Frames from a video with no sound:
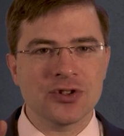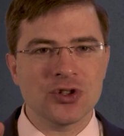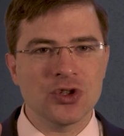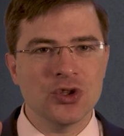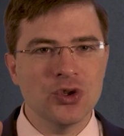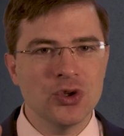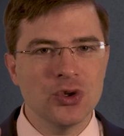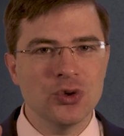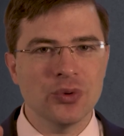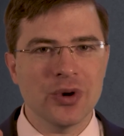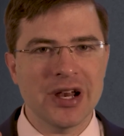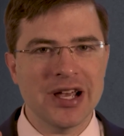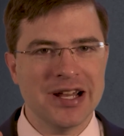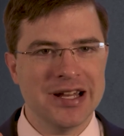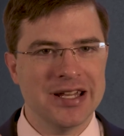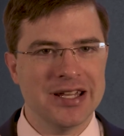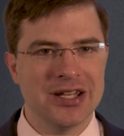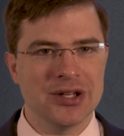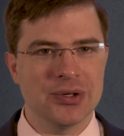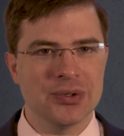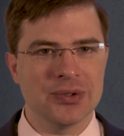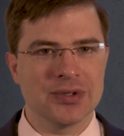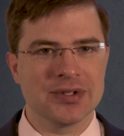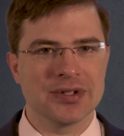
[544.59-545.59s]
2
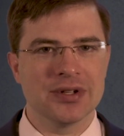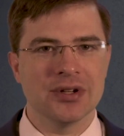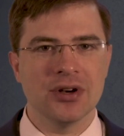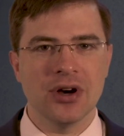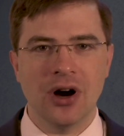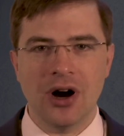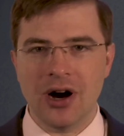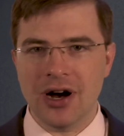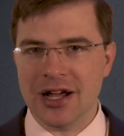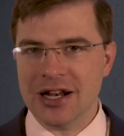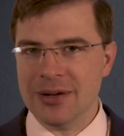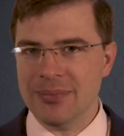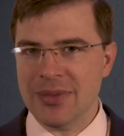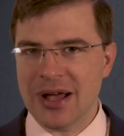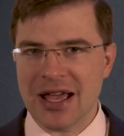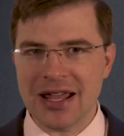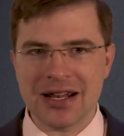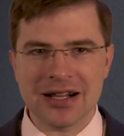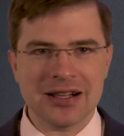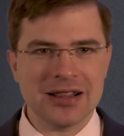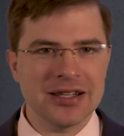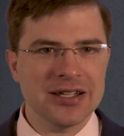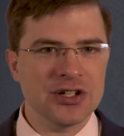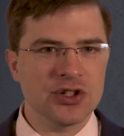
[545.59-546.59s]
radios
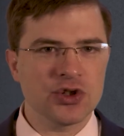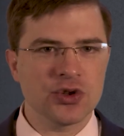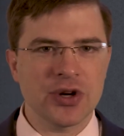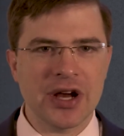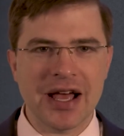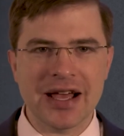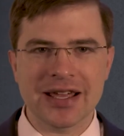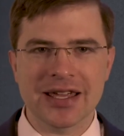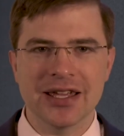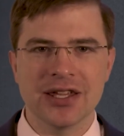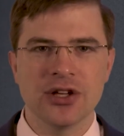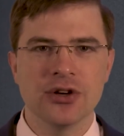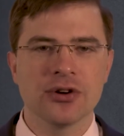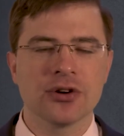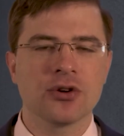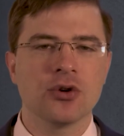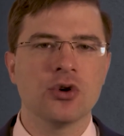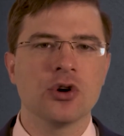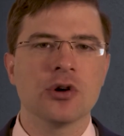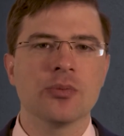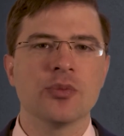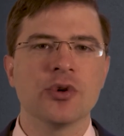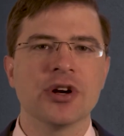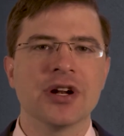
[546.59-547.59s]
automatically tracking your
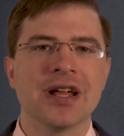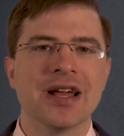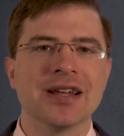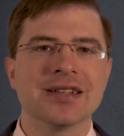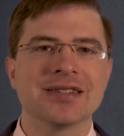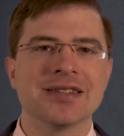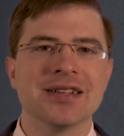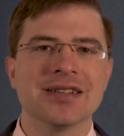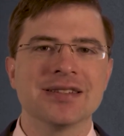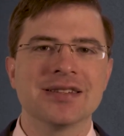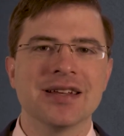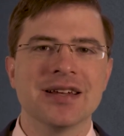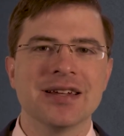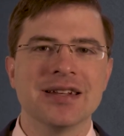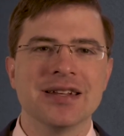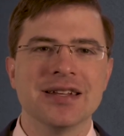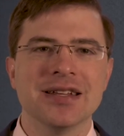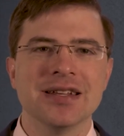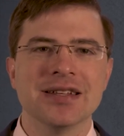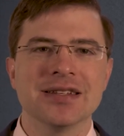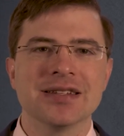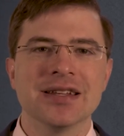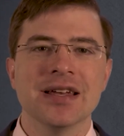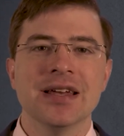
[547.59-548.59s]
corporate
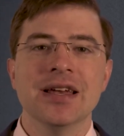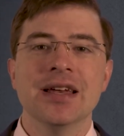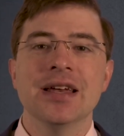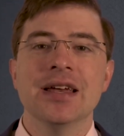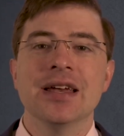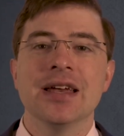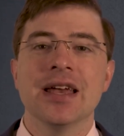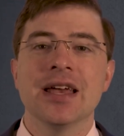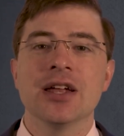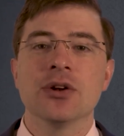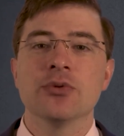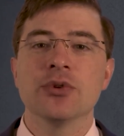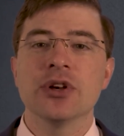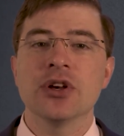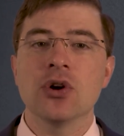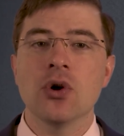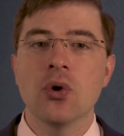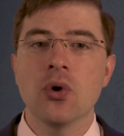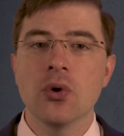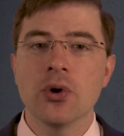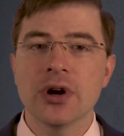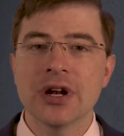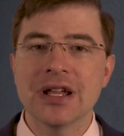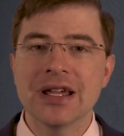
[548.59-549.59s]
SSIDs and
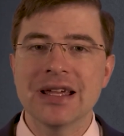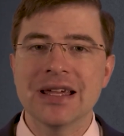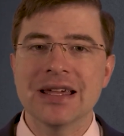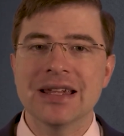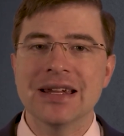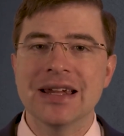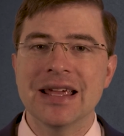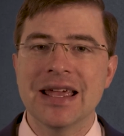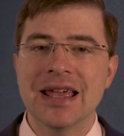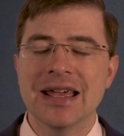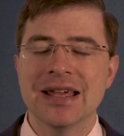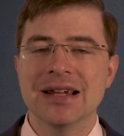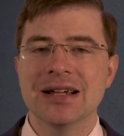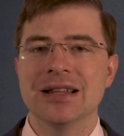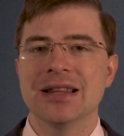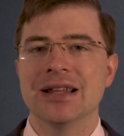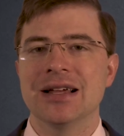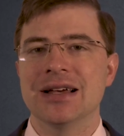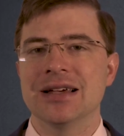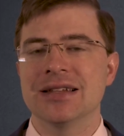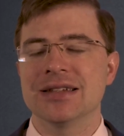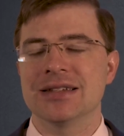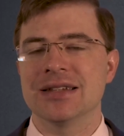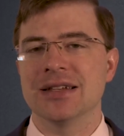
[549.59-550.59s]
recording and
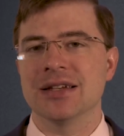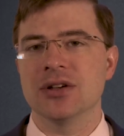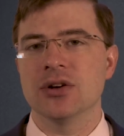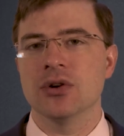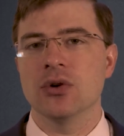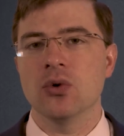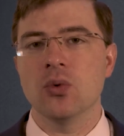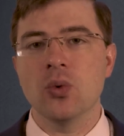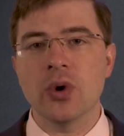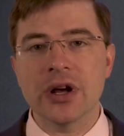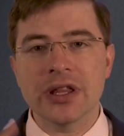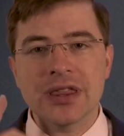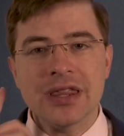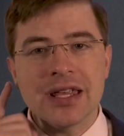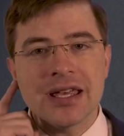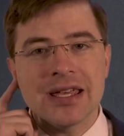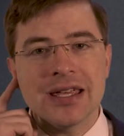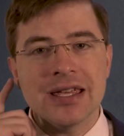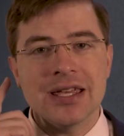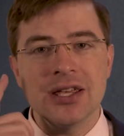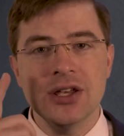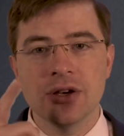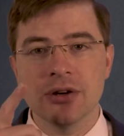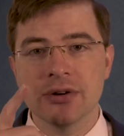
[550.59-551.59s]
analyzing what they
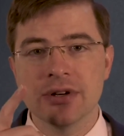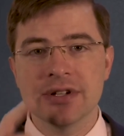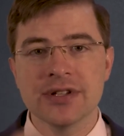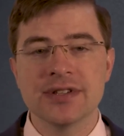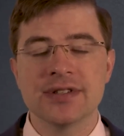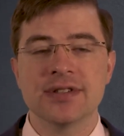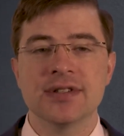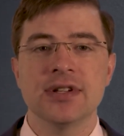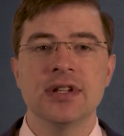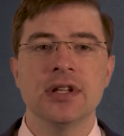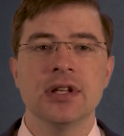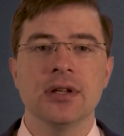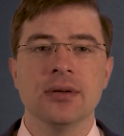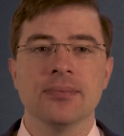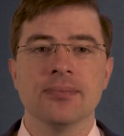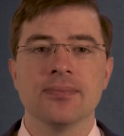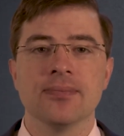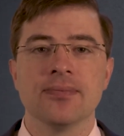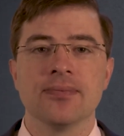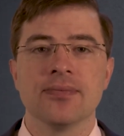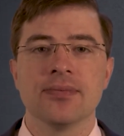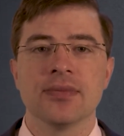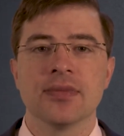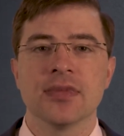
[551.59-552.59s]
hear and see.
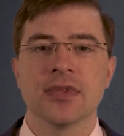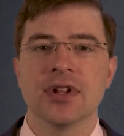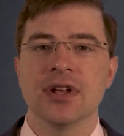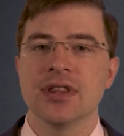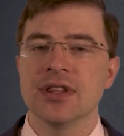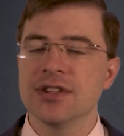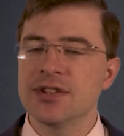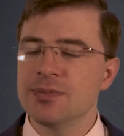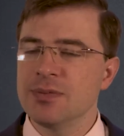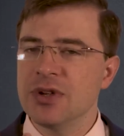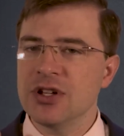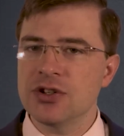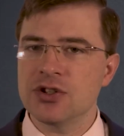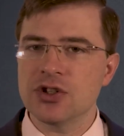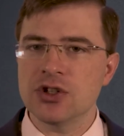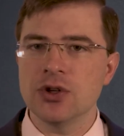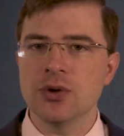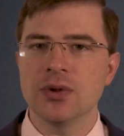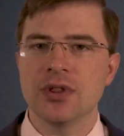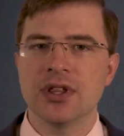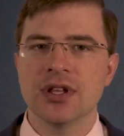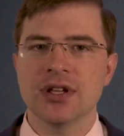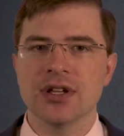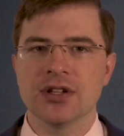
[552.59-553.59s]
Now, this means
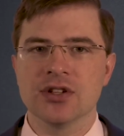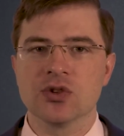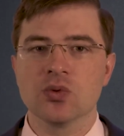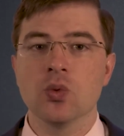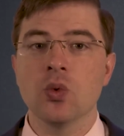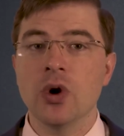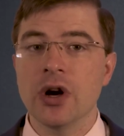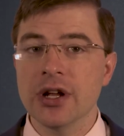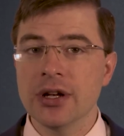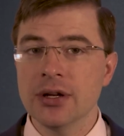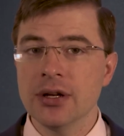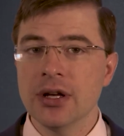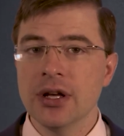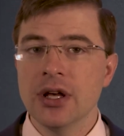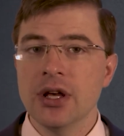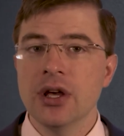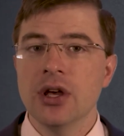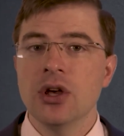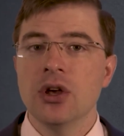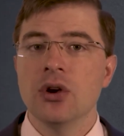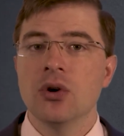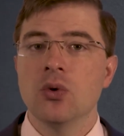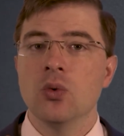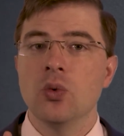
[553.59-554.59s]
2 things. 1,
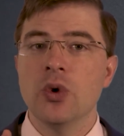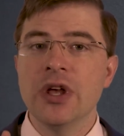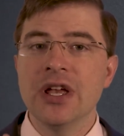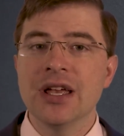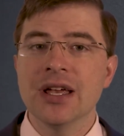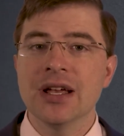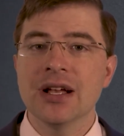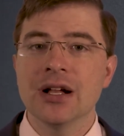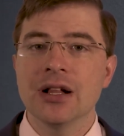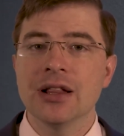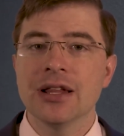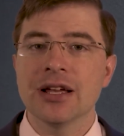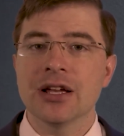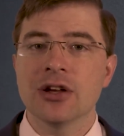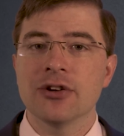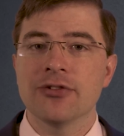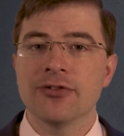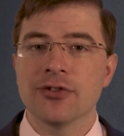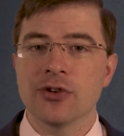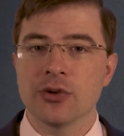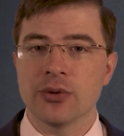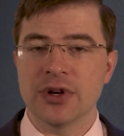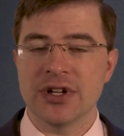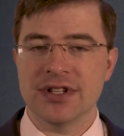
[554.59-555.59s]
we can click
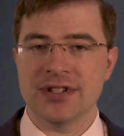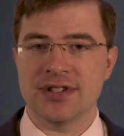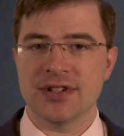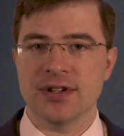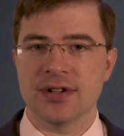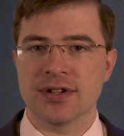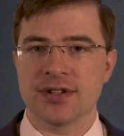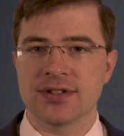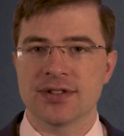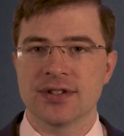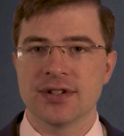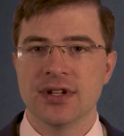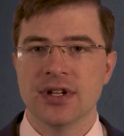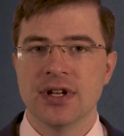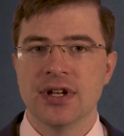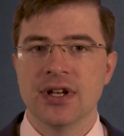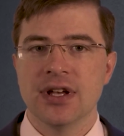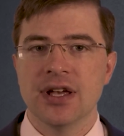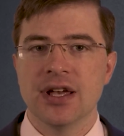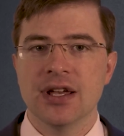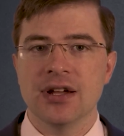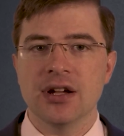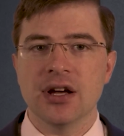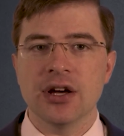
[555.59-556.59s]
forensics
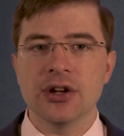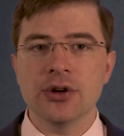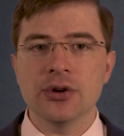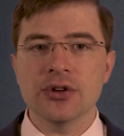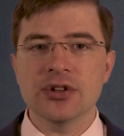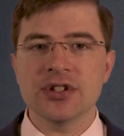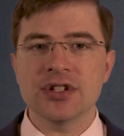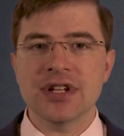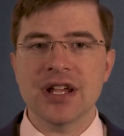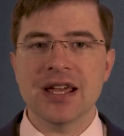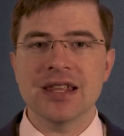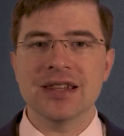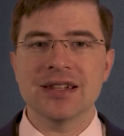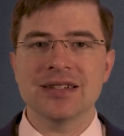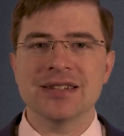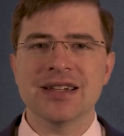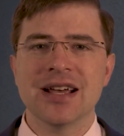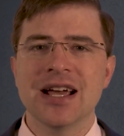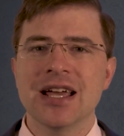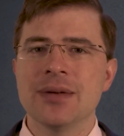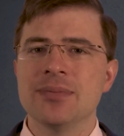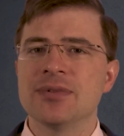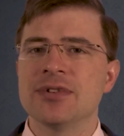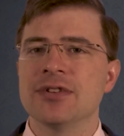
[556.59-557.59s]
and understand the
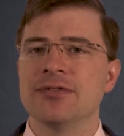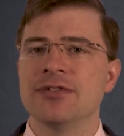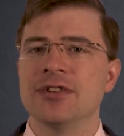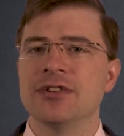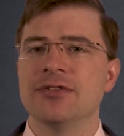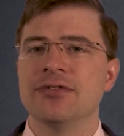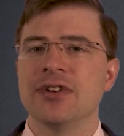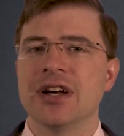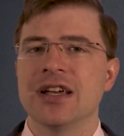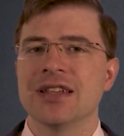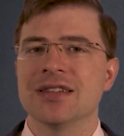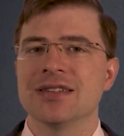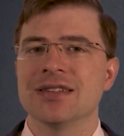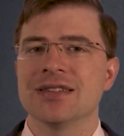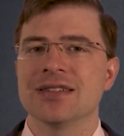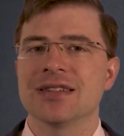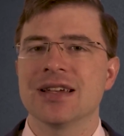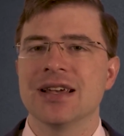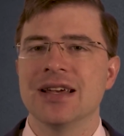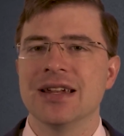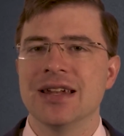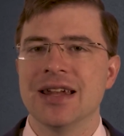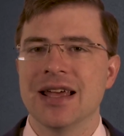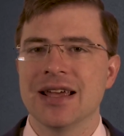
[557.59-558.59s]
types of devices
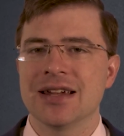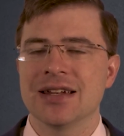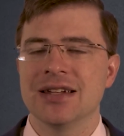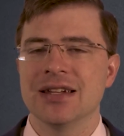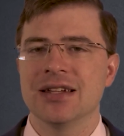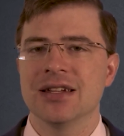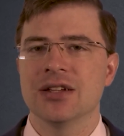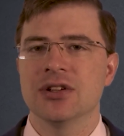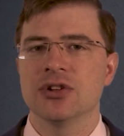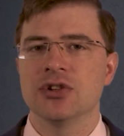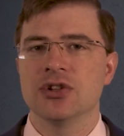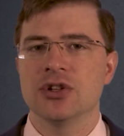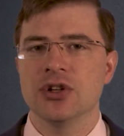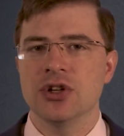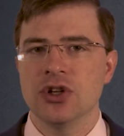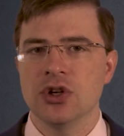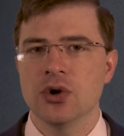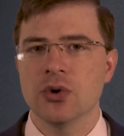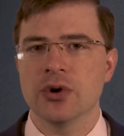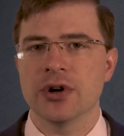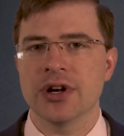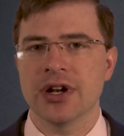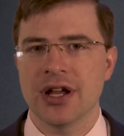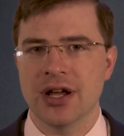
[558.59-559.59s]
connecting to
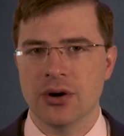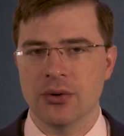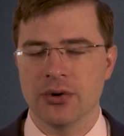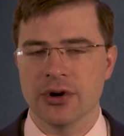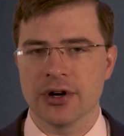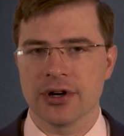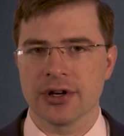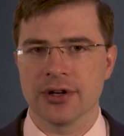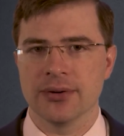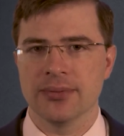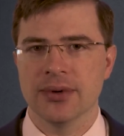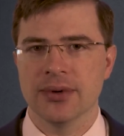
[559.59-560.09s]
your network.